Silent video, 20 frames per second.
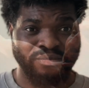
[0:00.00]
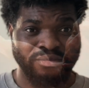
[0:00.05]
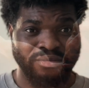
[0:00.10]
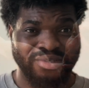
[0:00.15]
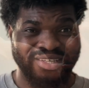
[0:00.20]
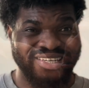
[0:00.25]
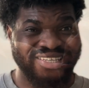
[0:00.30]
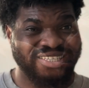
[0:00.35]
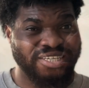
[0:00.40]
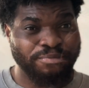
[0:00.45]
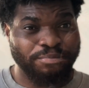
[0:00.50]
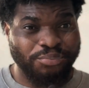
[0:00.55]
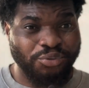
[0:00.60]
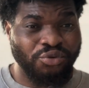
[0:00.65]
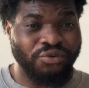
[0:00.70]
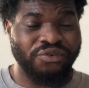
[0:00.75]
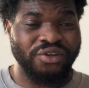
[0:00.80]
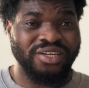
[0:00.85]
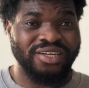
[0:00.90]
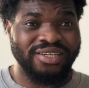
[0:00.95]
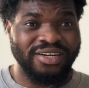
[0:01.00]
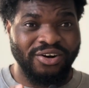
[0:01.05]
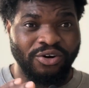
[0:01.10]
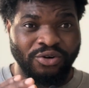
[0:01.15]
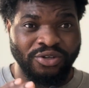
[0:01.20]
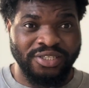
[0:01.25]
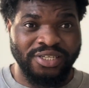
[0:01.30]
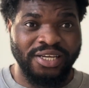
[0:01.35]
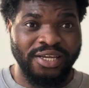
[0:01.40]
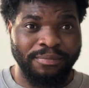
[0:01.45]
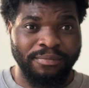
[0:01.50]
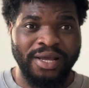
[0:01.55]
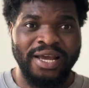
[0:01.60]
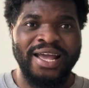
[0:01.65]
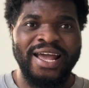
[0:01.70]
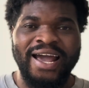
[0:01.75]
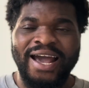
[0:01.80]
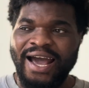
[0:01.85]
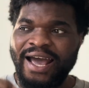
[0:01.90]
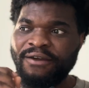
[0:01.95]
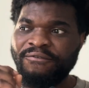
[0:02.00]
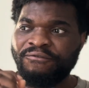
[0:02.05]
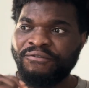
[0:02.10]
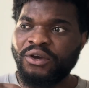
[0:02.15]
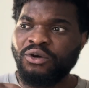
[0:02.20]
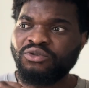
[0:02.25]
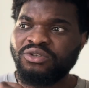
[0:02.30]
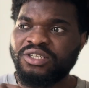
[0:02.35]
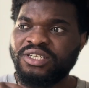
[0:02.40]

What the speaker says: is improving on day in day. I felt